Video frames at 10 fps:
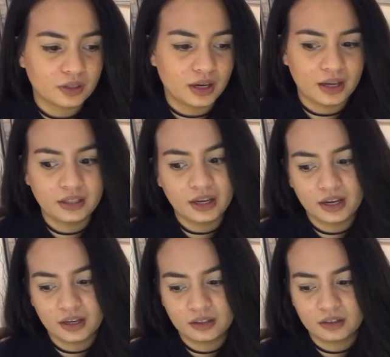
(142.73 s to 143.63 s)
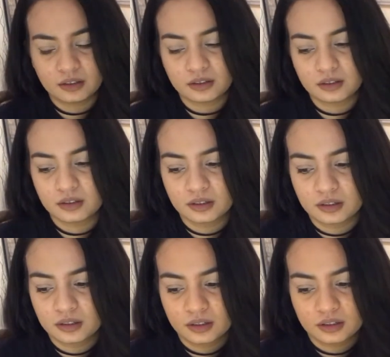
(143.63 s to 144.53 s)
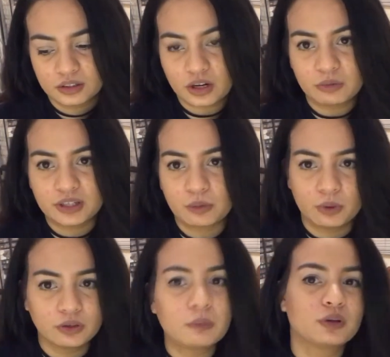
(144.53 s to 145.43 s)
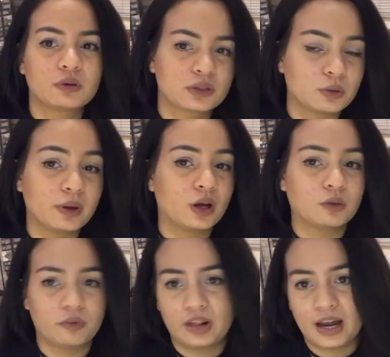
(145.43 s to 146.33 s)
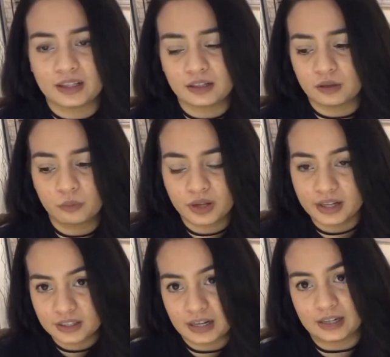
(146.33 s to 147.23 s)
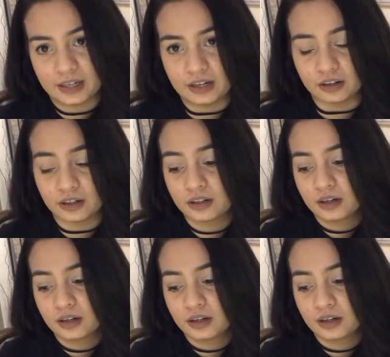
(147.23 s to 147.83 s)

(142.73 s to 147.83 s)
And then so I was like wondering what was going on with that, and then we'll get to that later.